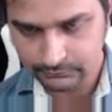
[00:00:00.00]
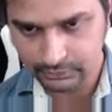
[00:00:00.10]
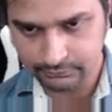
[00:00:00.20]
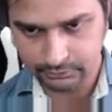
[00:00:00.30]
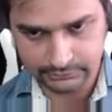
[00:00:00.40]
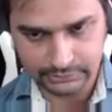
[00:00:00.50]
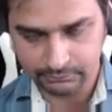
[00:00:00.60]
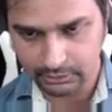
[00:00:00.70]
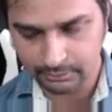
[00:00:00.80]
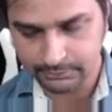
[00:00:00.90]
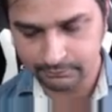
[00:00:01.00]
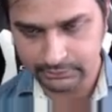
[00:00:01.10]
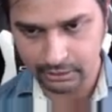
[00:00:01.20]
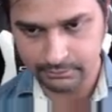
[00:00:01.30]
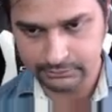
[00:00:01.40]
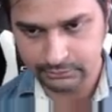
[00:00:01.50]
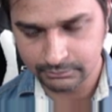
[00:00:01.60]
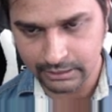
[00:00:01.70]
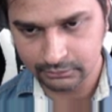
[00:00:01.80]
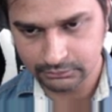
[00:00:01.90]
And you see what happening with Amazon,
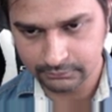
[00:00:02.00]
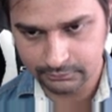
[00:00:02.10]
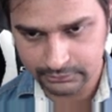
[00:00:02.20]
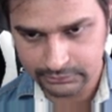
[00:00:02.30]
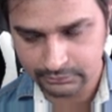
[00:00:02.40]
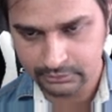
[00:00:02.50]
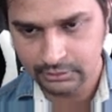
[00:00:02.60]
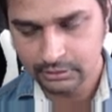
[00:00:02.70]
Microsoft, Twitter.